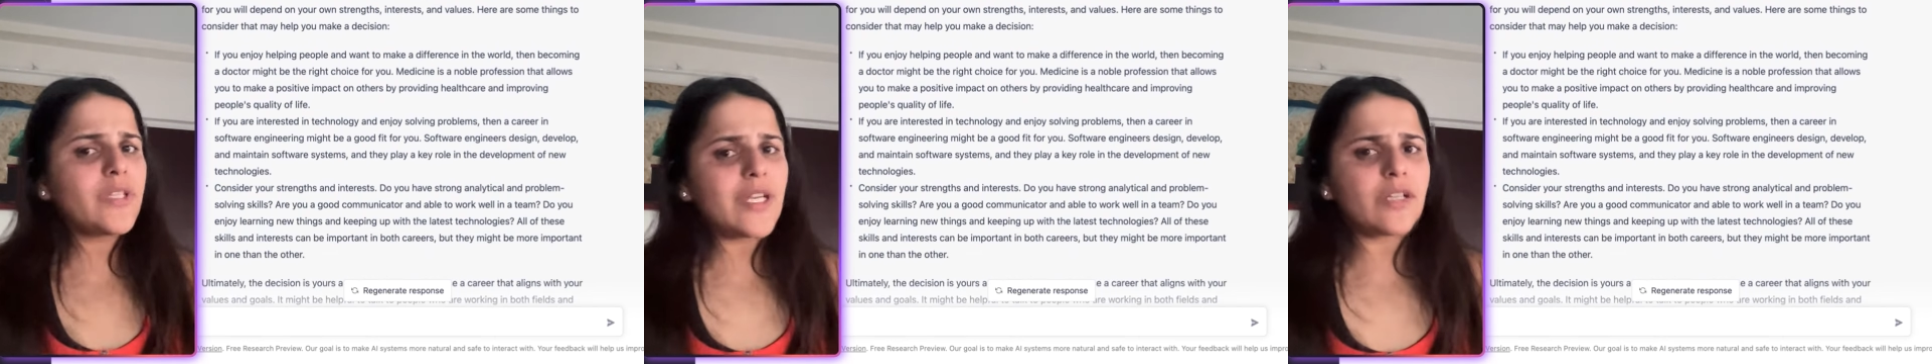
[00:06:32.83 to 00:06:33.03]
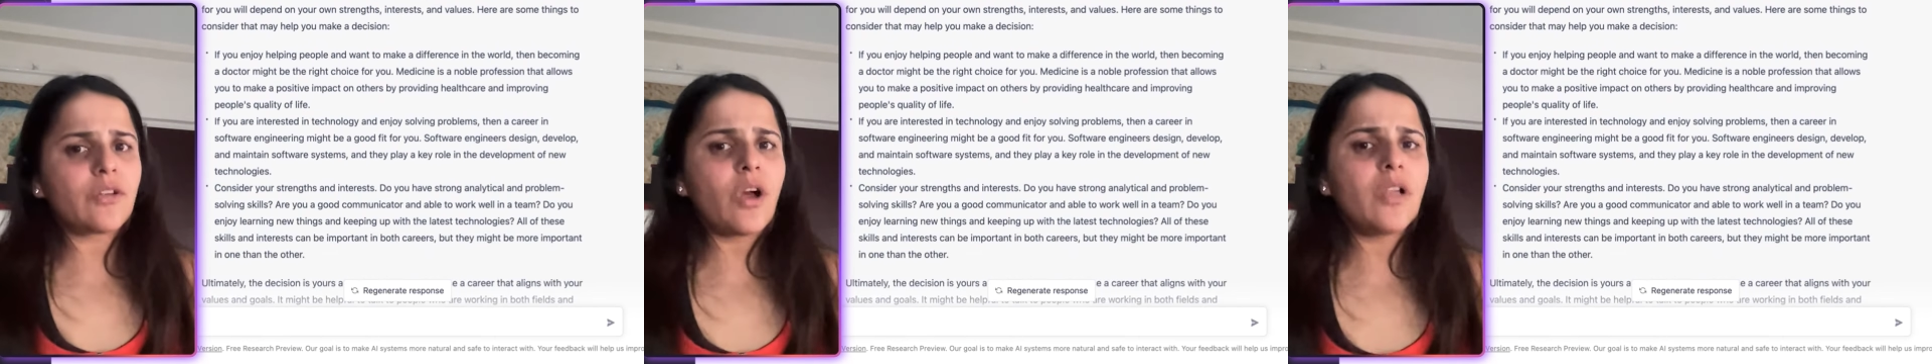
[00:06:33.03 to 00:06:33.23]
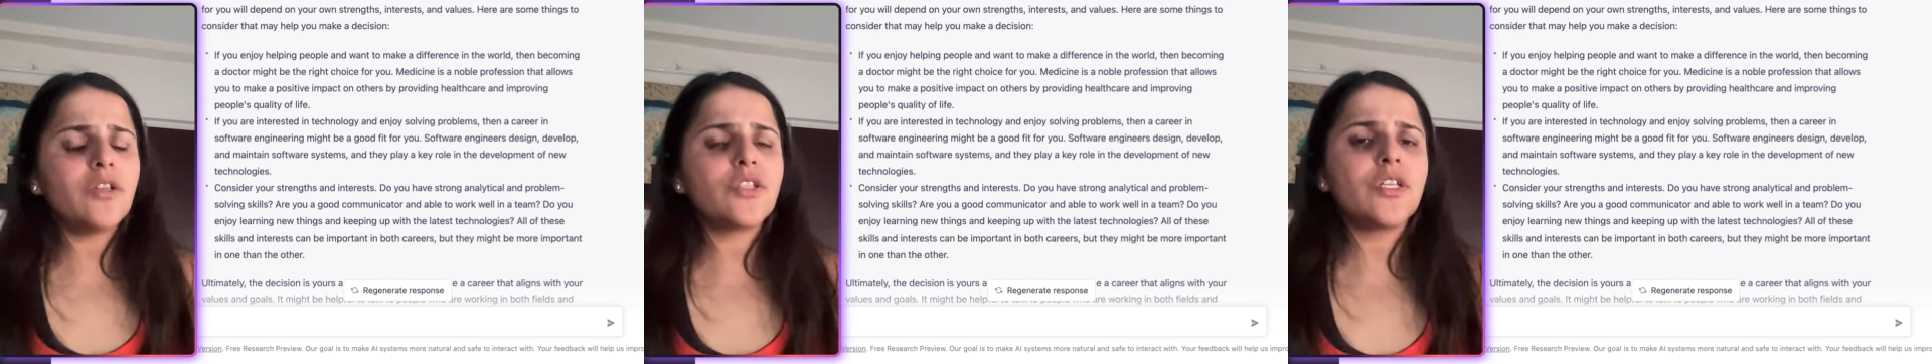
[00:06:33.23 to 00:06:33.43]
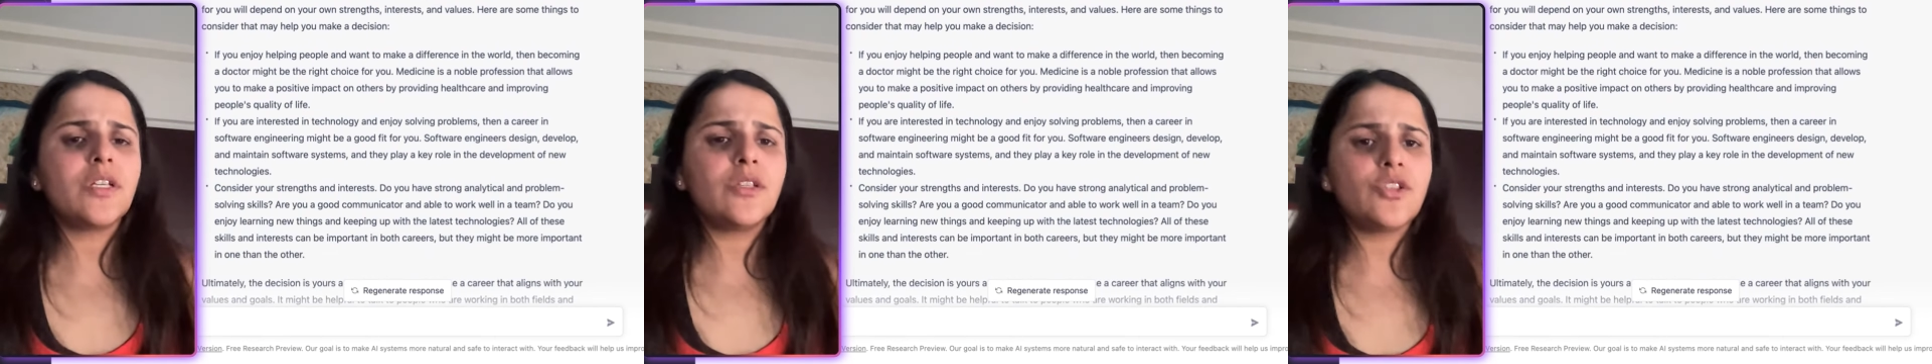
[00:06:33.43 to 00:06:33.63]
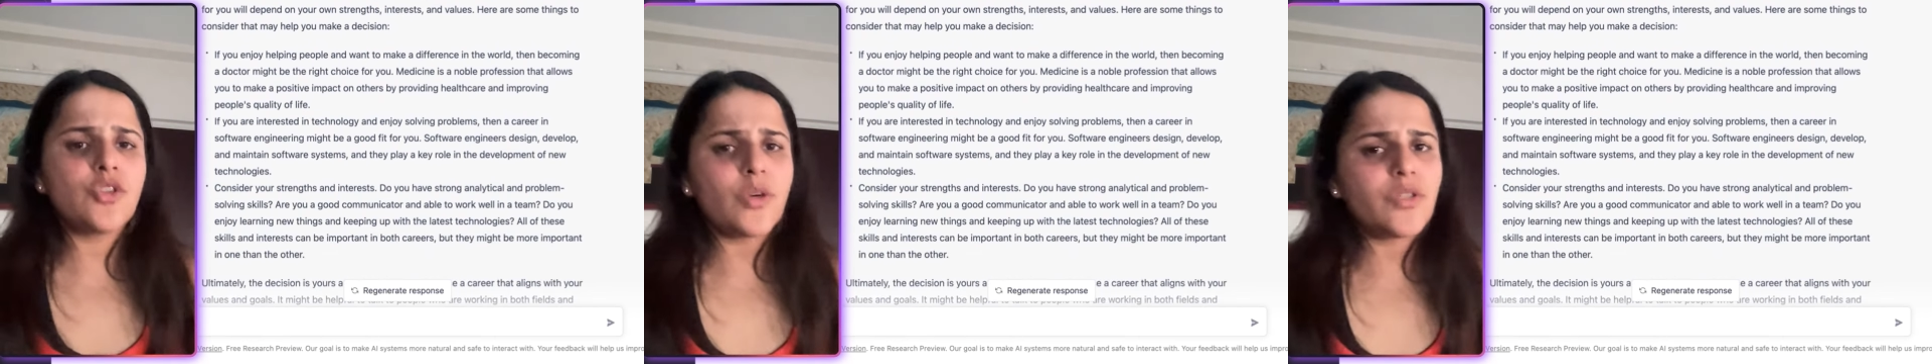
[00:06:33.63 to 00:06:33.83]
technology
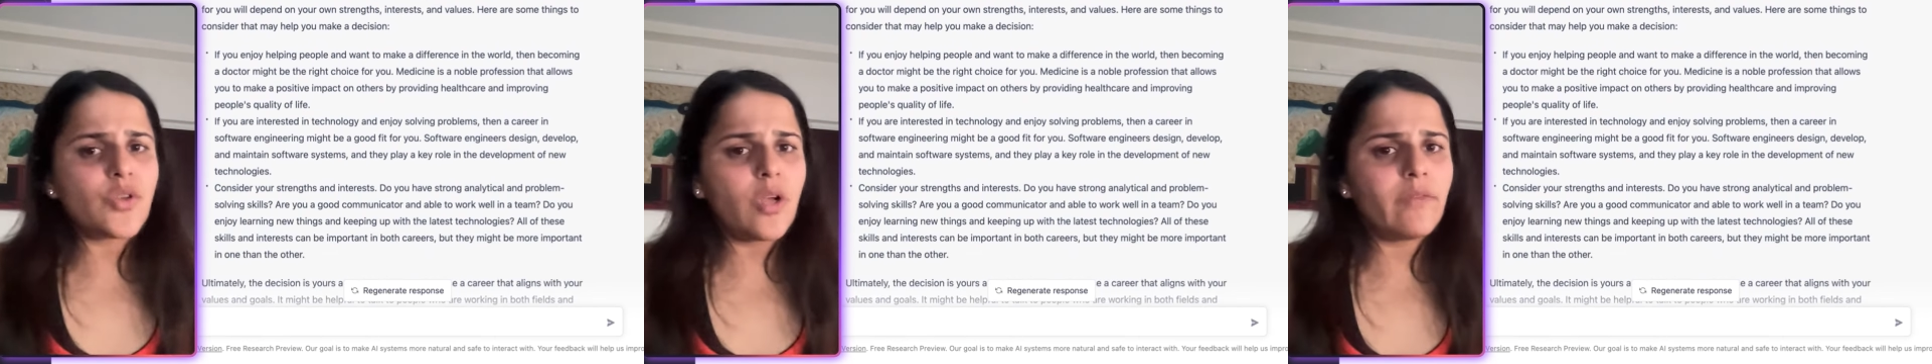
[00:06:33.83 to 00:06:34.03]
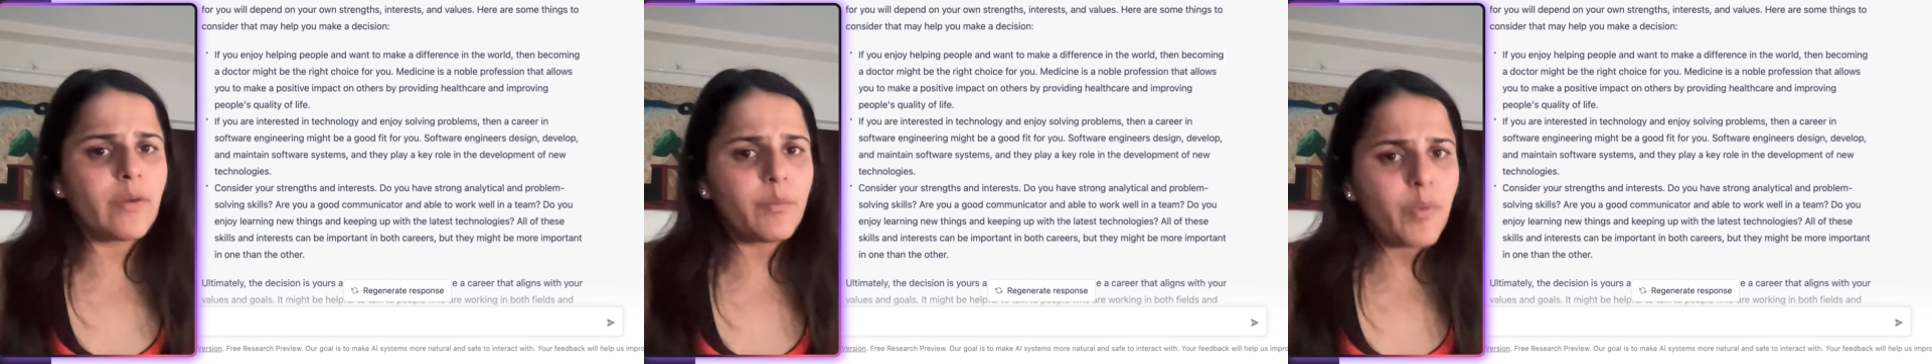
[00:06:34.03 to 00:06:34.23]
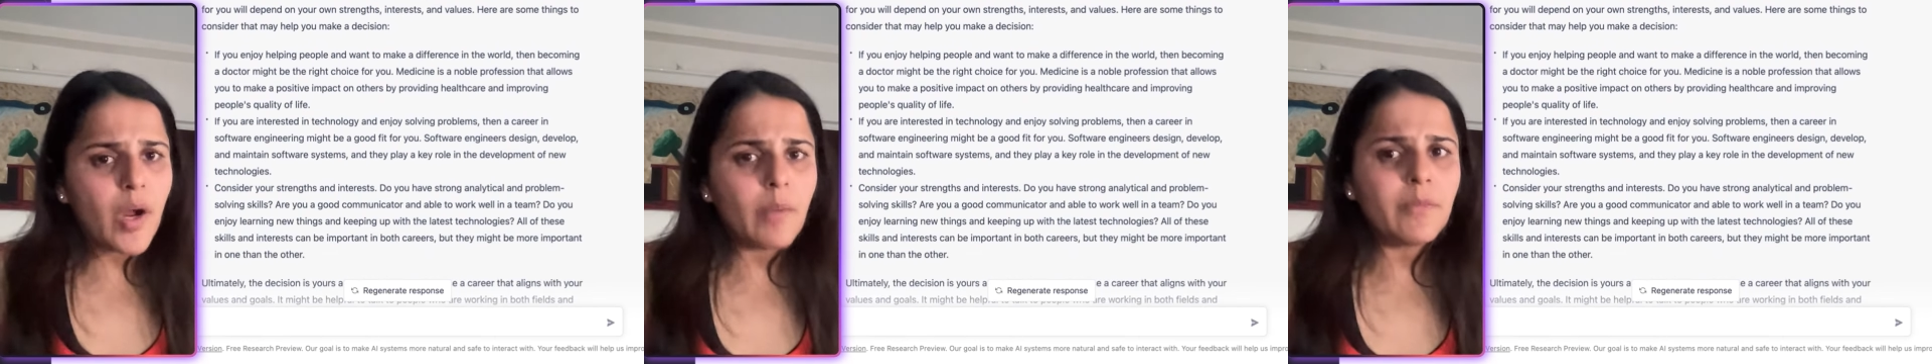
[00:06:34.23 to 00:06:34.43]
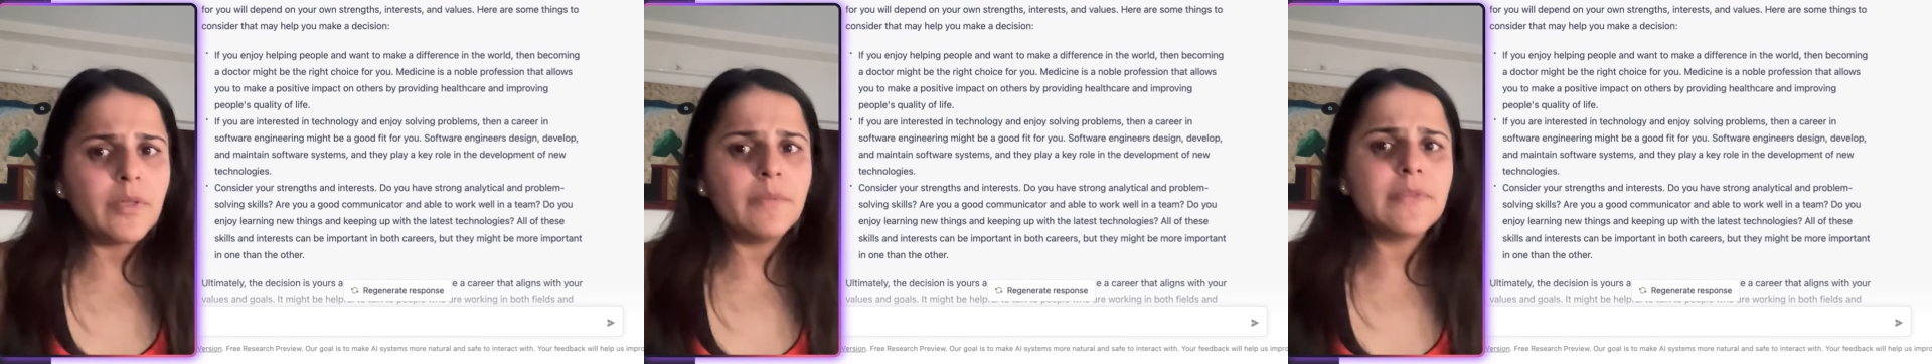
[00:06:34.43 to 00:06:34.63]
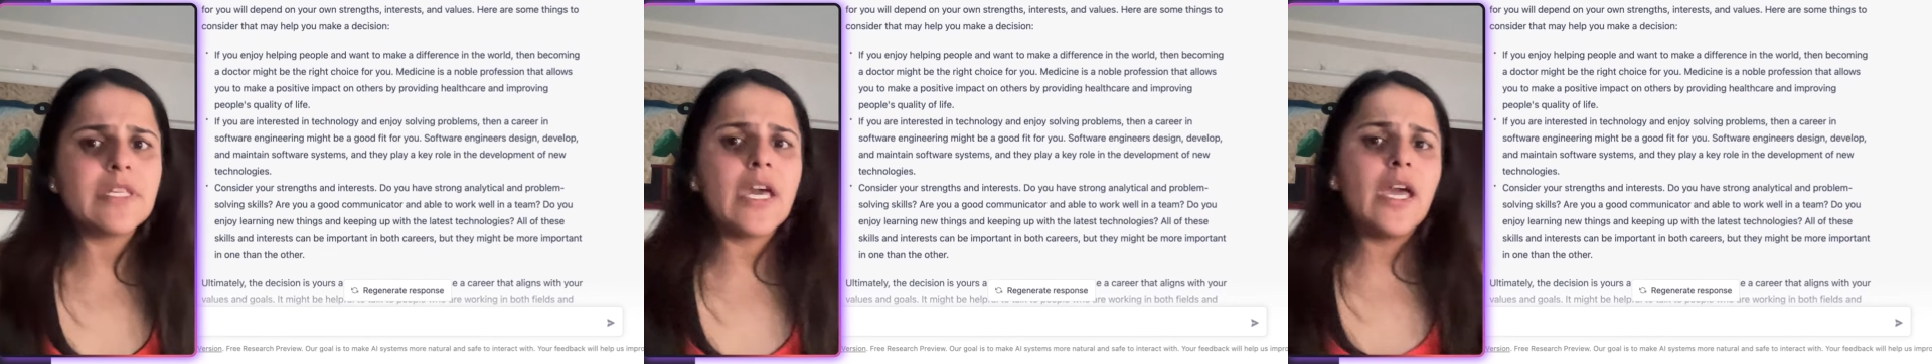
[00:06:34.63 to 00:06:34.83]
and enjoy solving
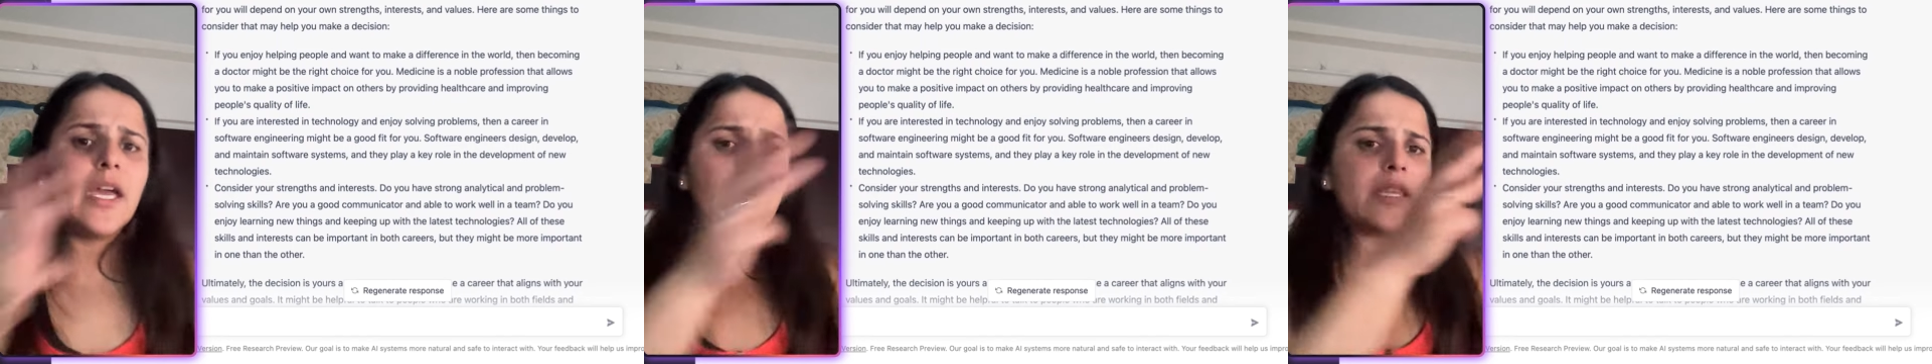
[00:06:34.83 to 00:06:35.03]
problems,